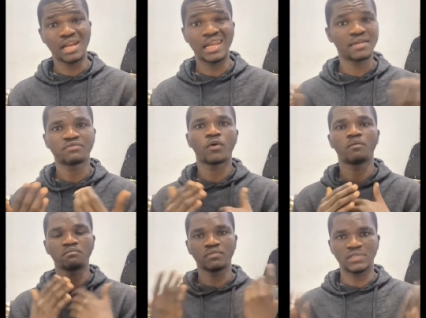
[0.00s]
learn from
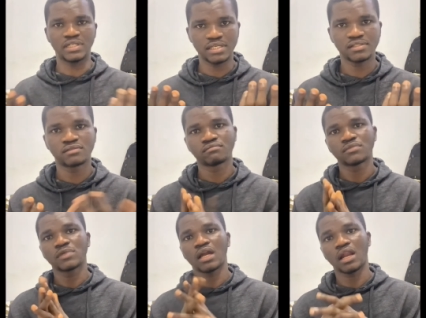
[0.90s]
this
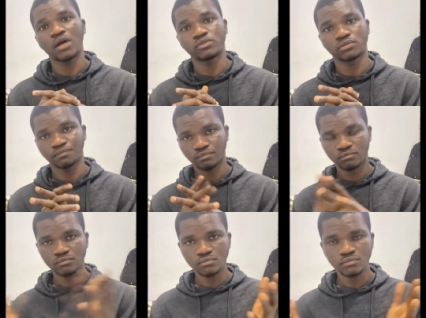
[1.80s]
cloud
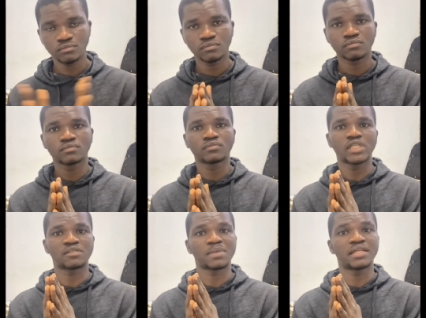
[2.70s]

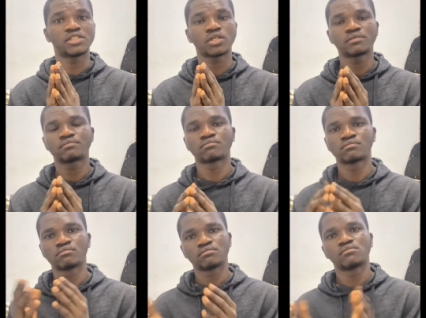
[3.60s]
explanation.
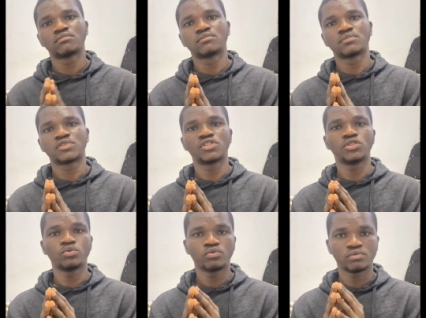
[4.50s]
See
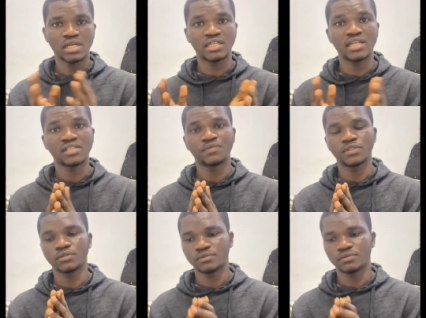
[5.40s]
you in the next video.